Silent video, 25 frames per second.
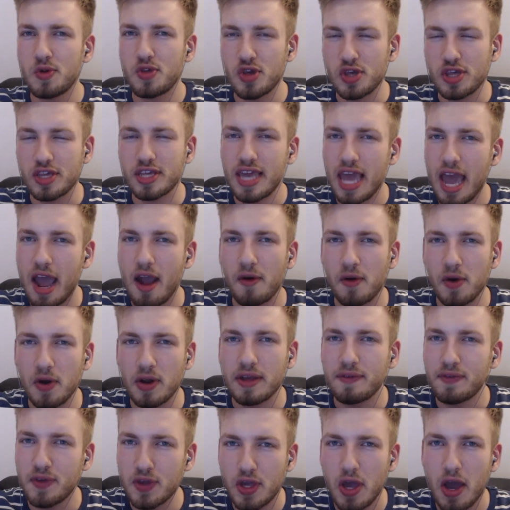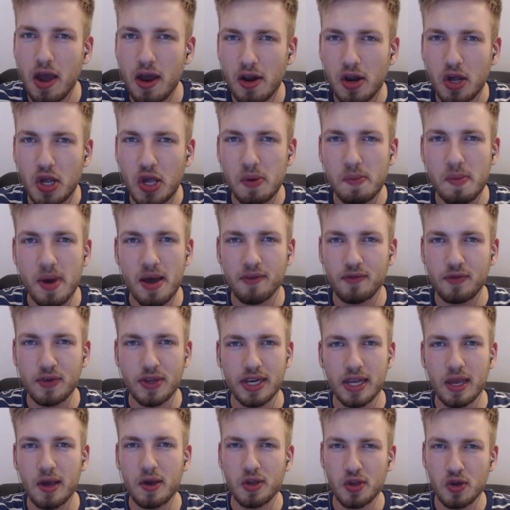just carry on. If you go and look at my
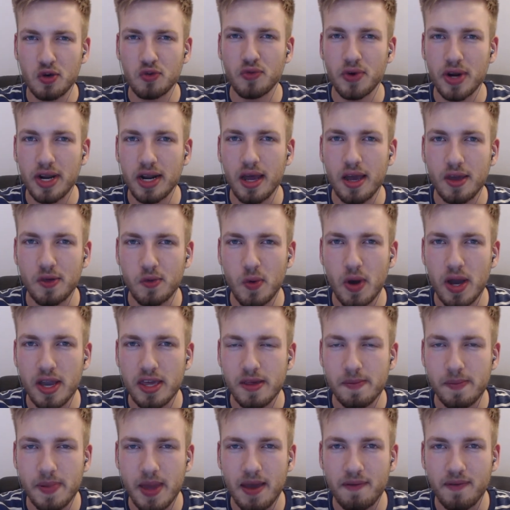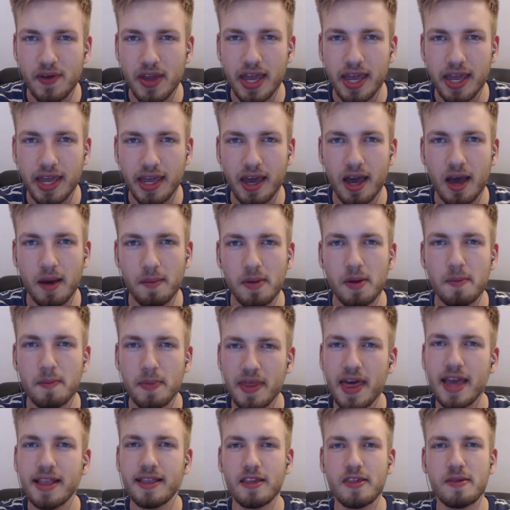video, you'll realise why it's a bit of a hiccup.
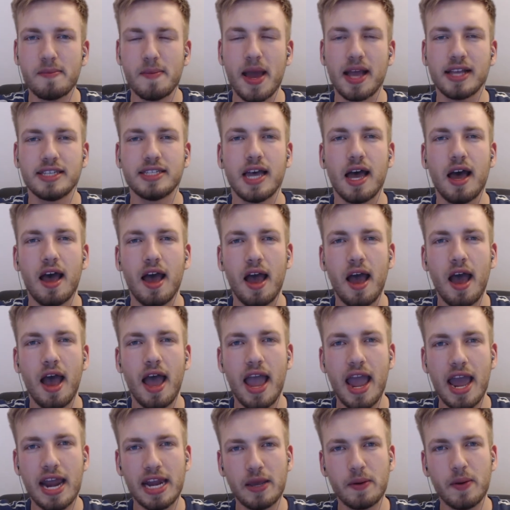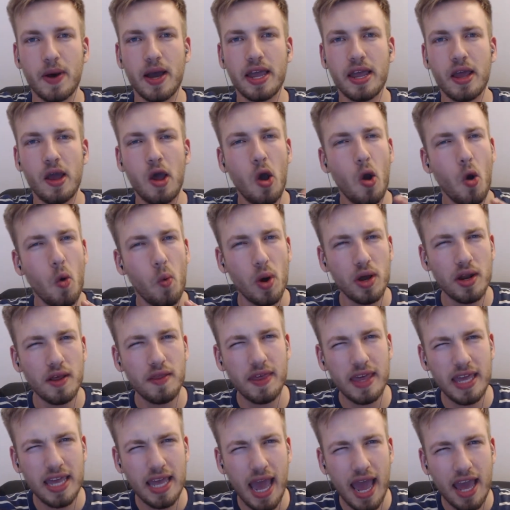But that doesn't matter. Anyway, one
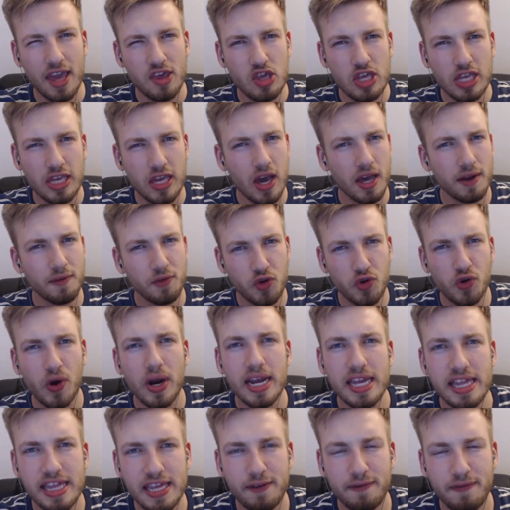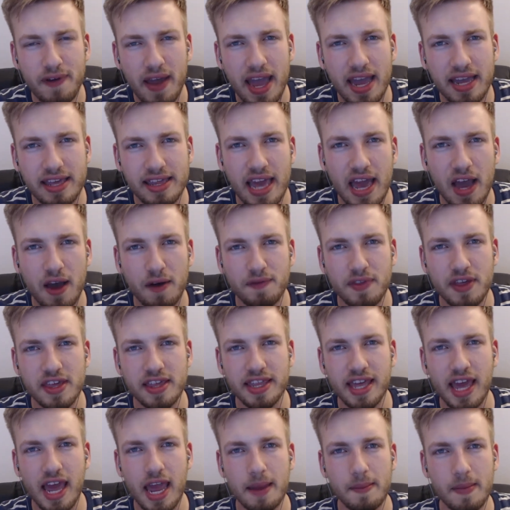of the actually kind of crazy facts out of
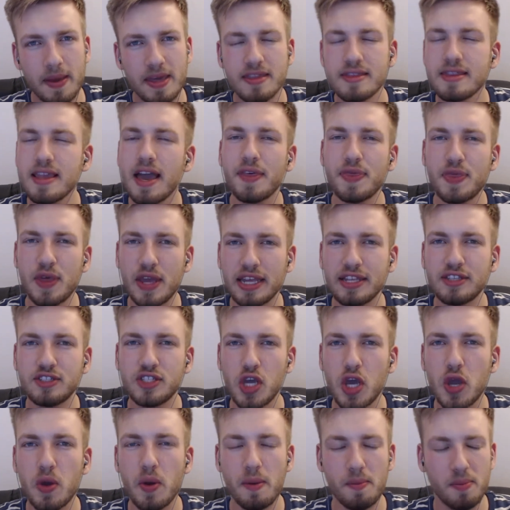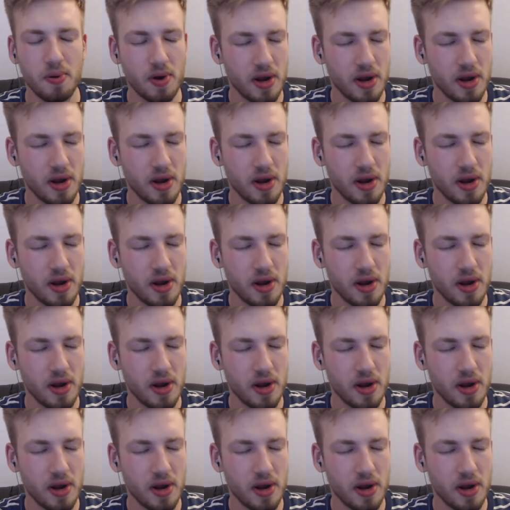this game is nothing too